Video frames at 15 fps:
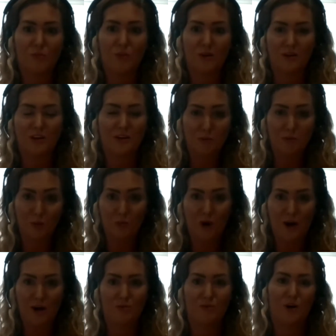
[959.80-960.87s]
you were
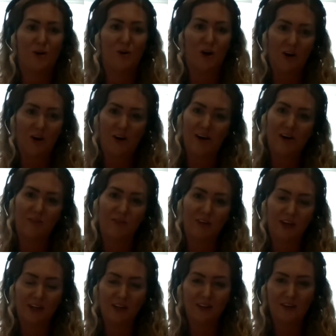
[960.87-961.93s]
worthwhile
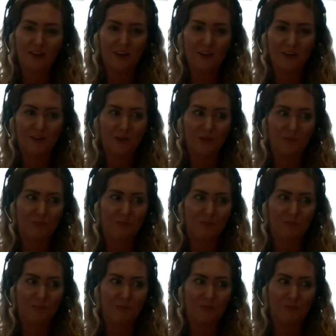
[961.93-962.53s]
hiring and that you're